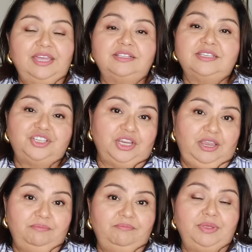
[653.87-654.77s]
That's a
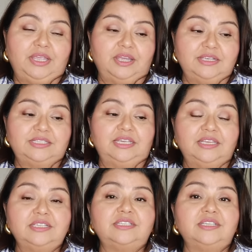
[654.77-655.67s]
shame because it
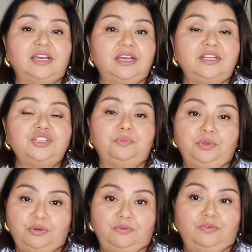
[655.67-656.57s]
is such a
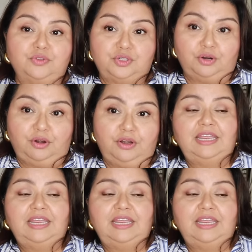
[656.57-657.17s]
beautiful skirt.